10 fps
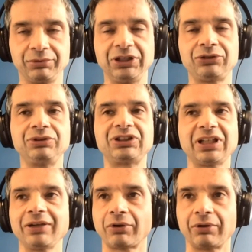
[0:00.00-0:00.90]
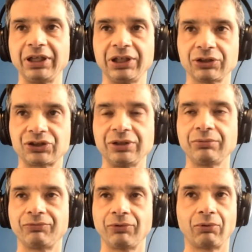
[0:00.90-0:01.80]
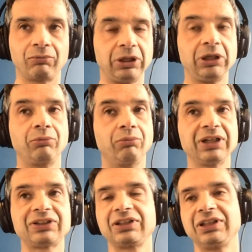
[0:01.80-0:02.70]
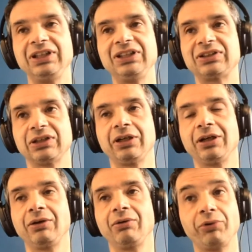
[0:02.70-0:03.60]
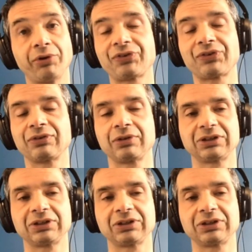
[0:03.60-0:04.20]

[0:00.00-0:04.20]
We need to save our energy for what is worth